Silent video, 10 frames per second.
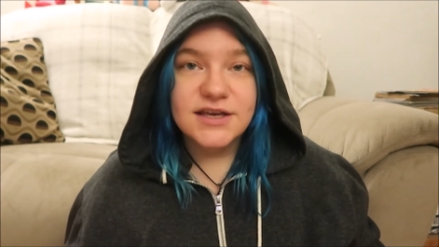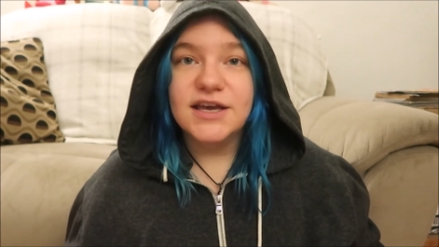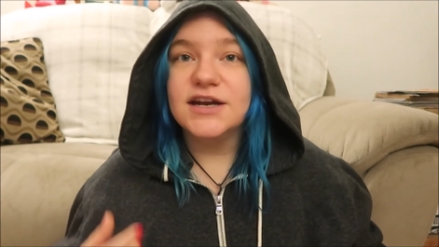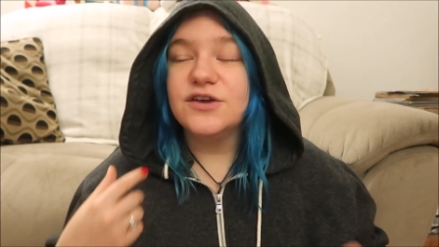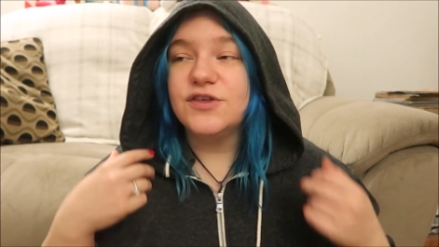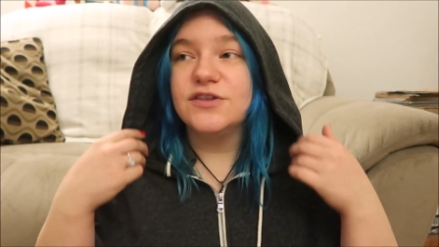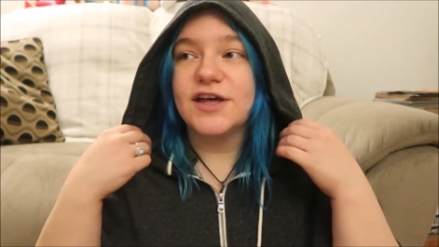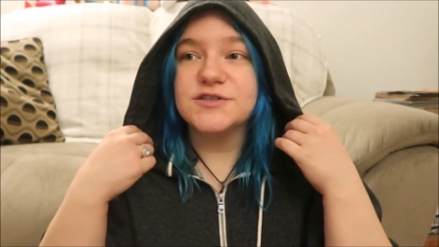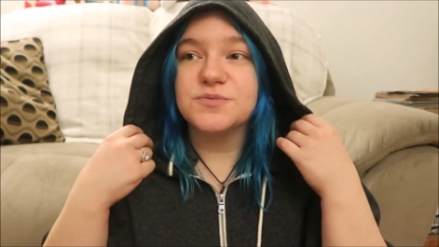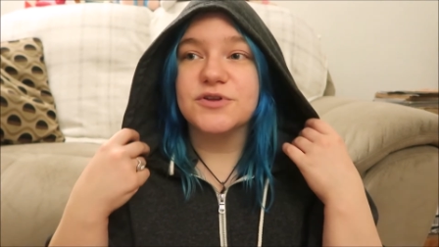And I think
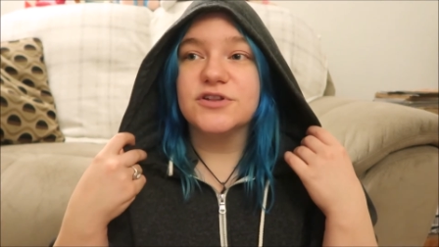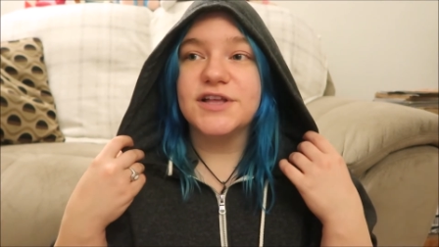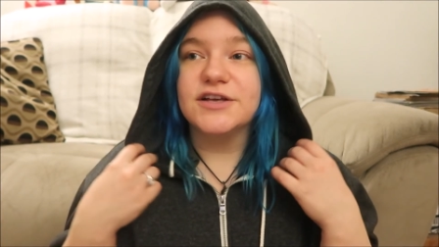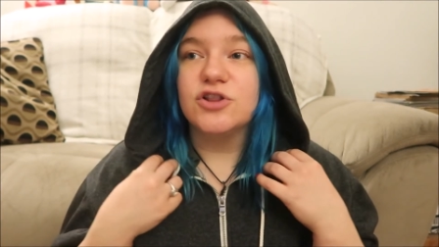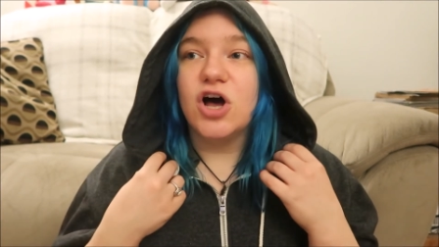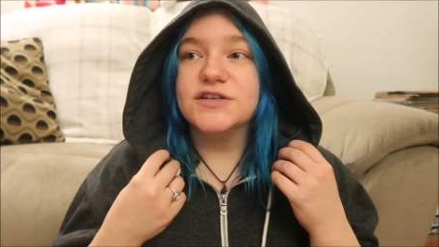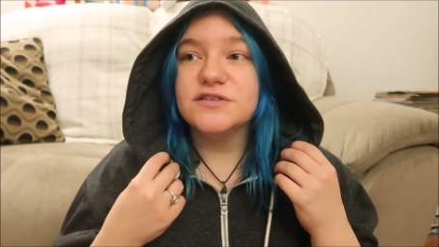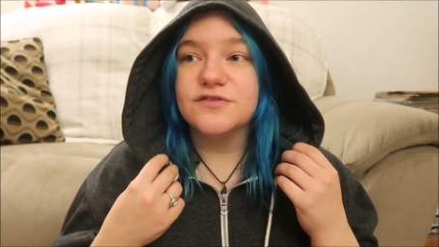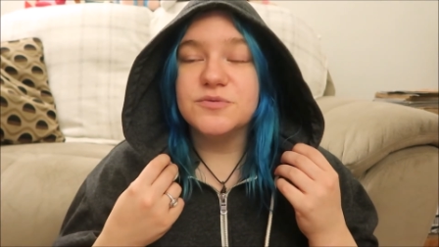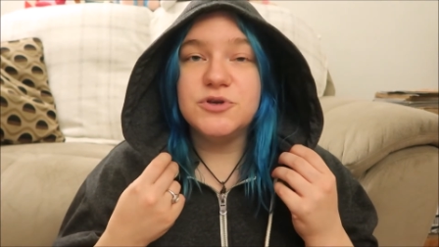that's where the like loss
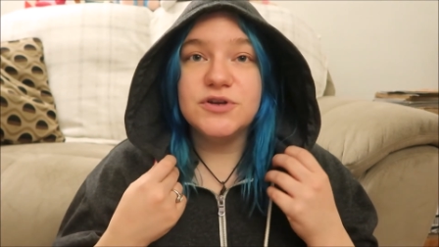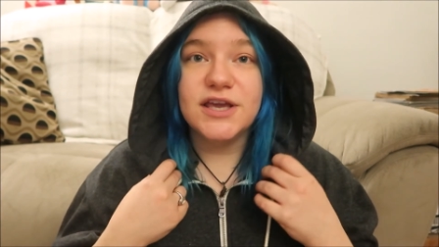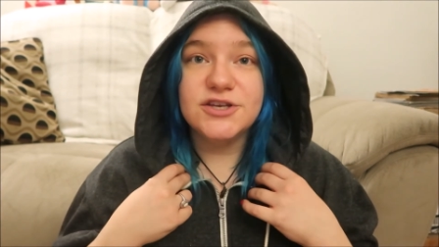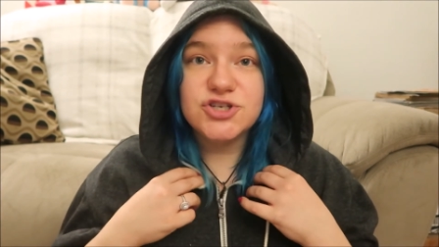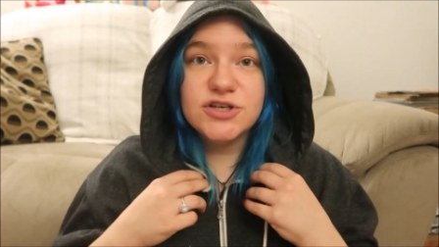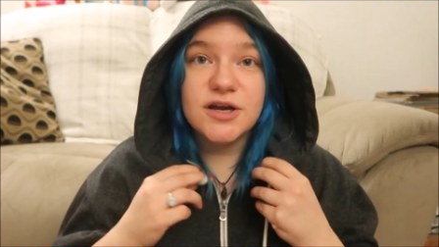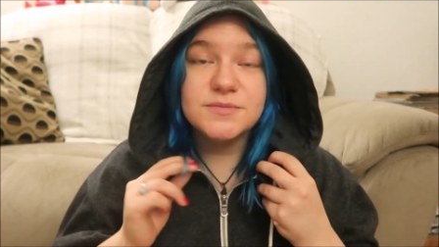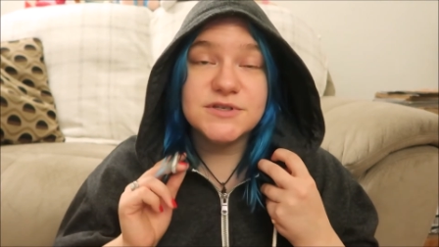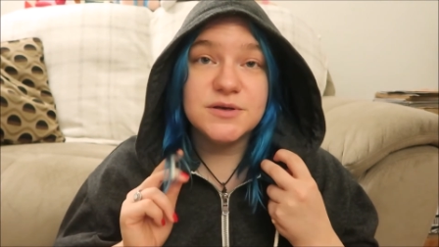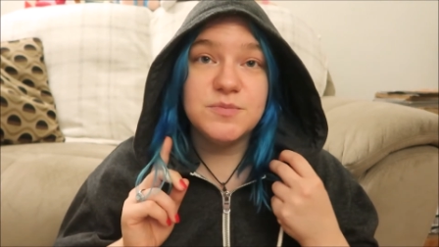of communication
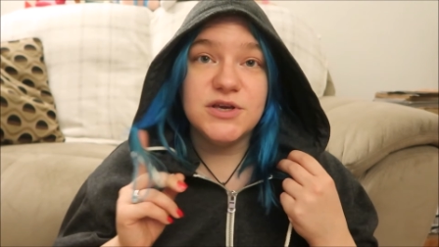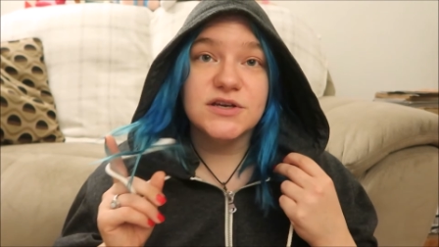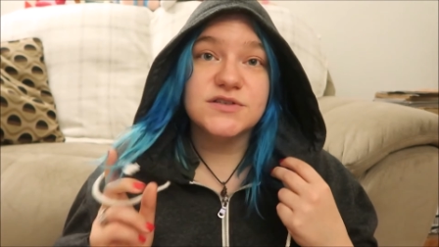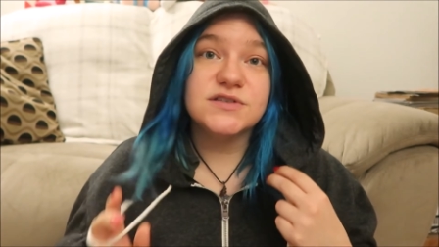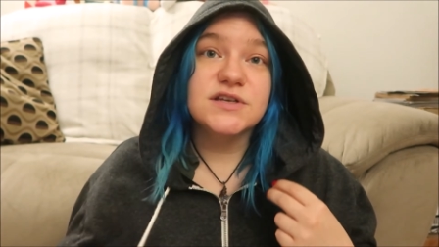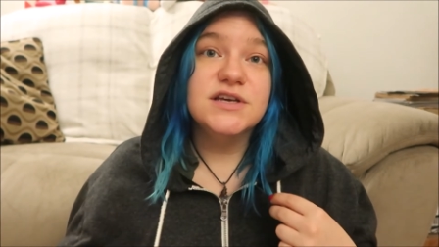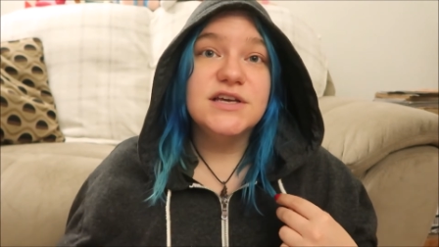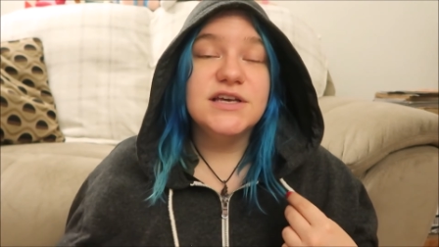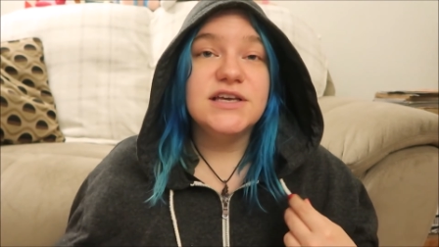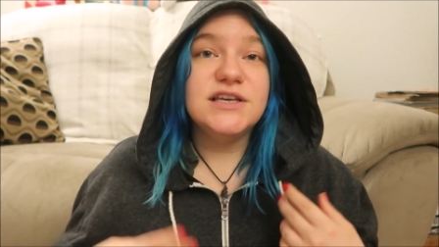comes in because
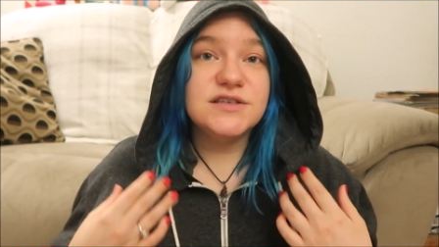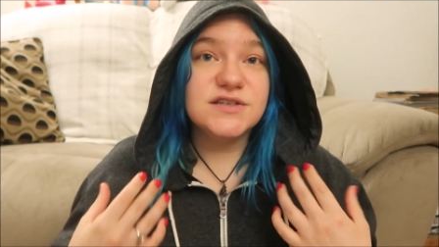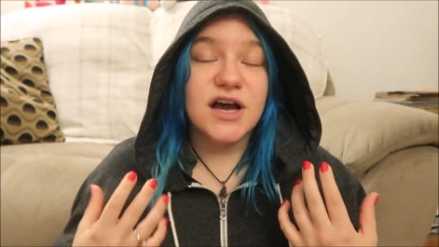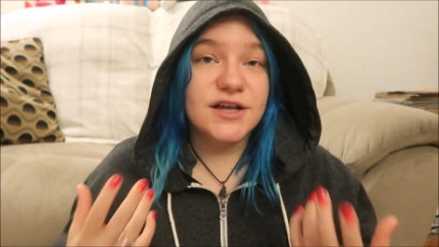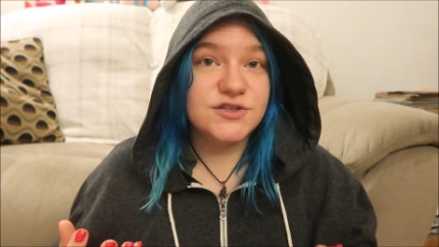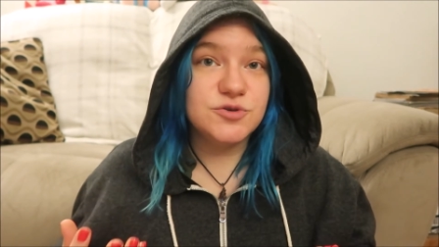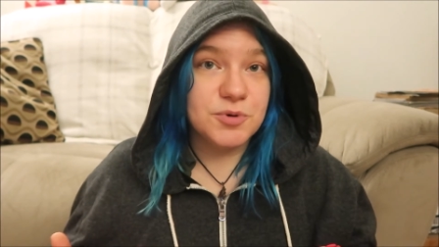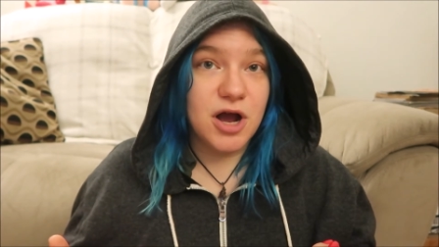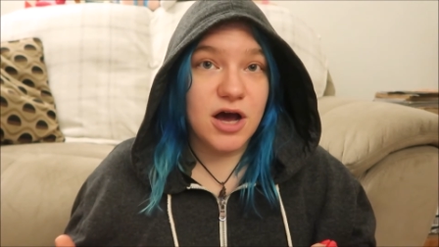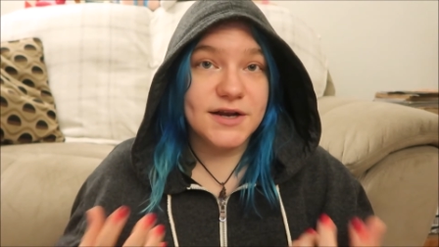he's not
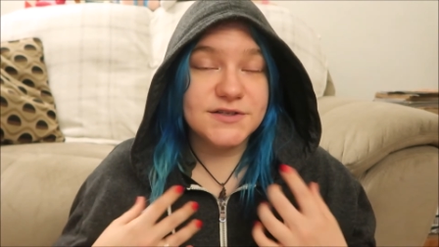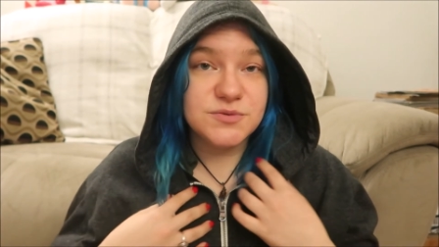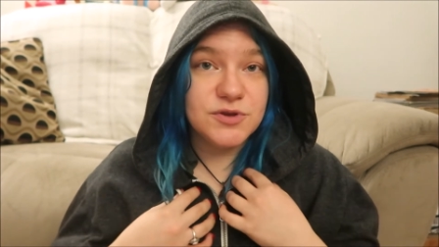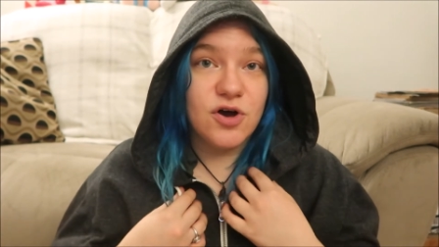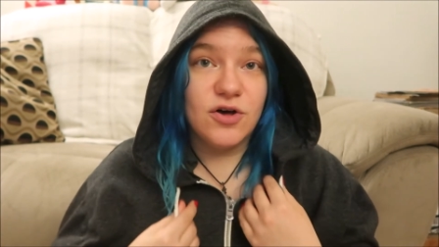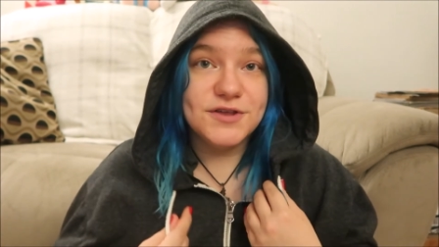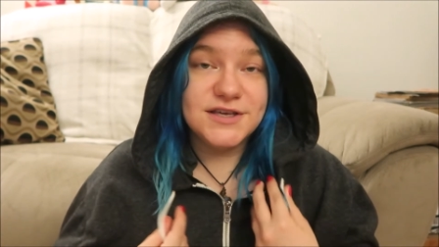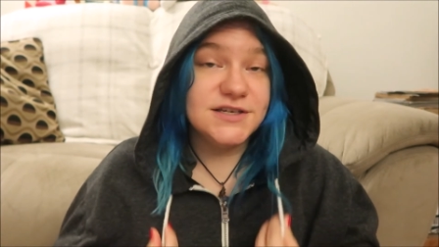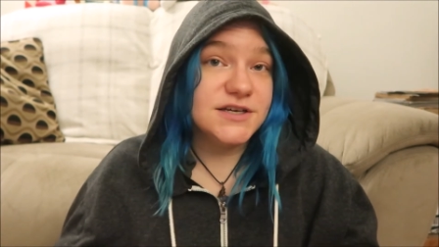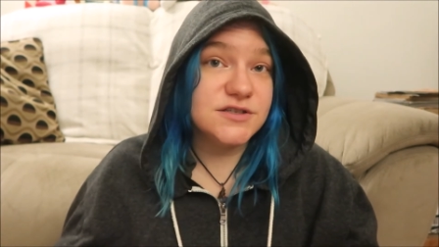super honest with all that
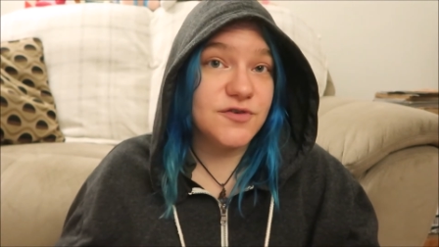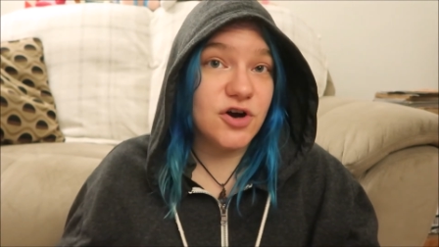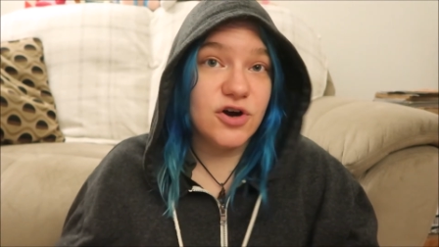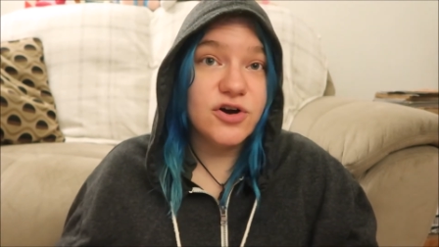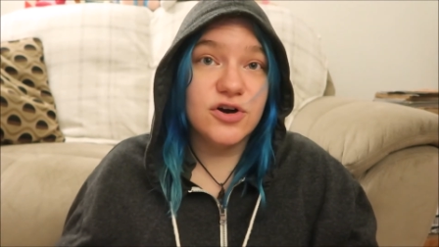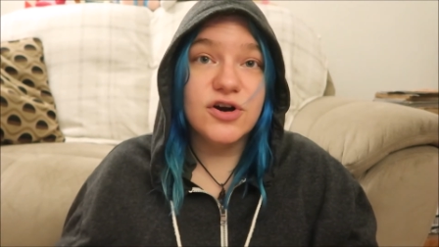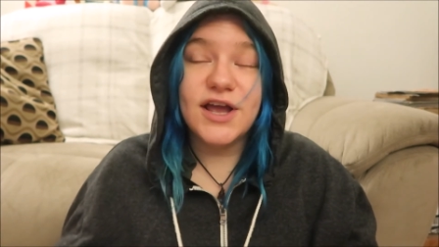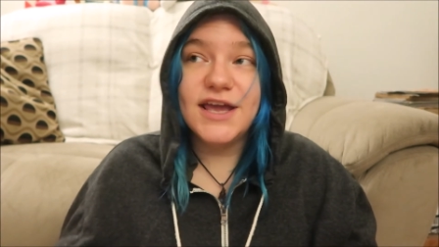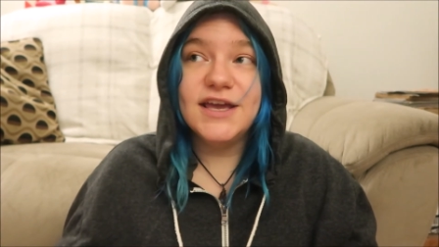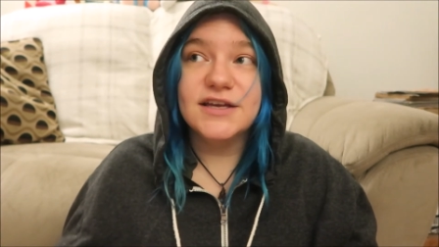he does for
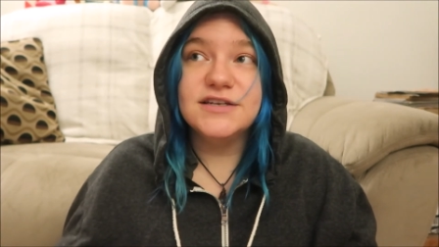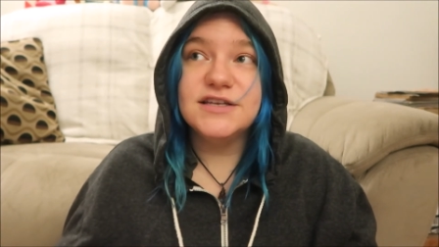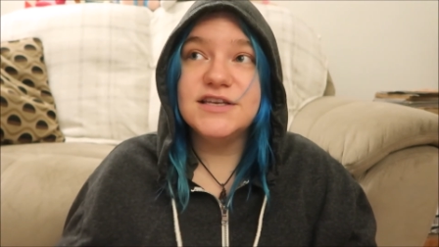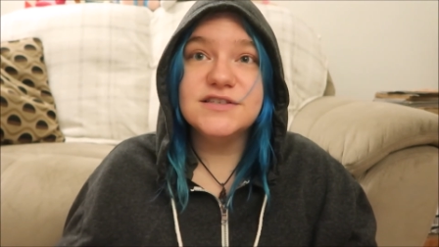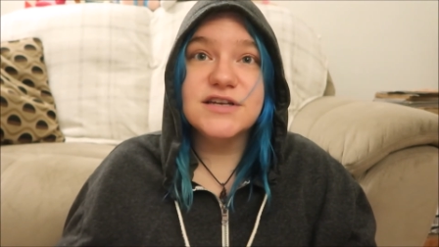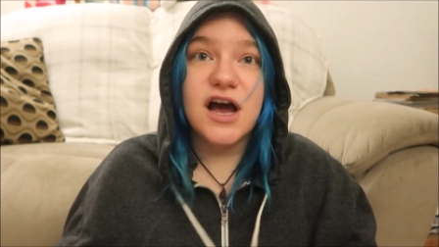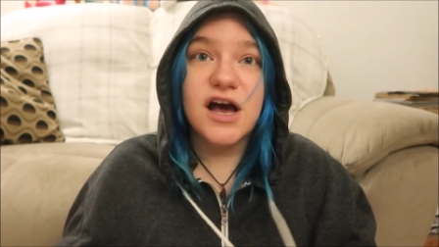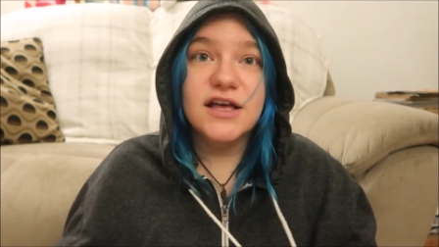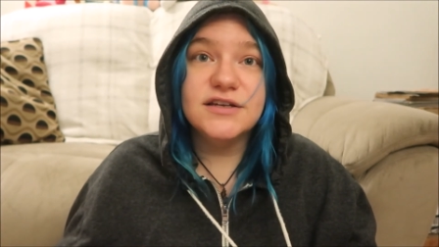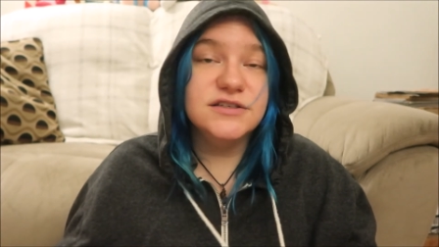her. And he's
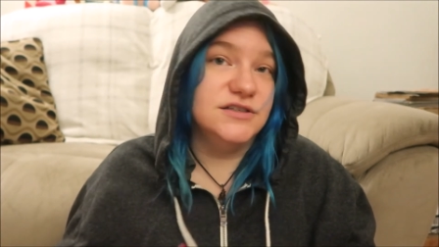not,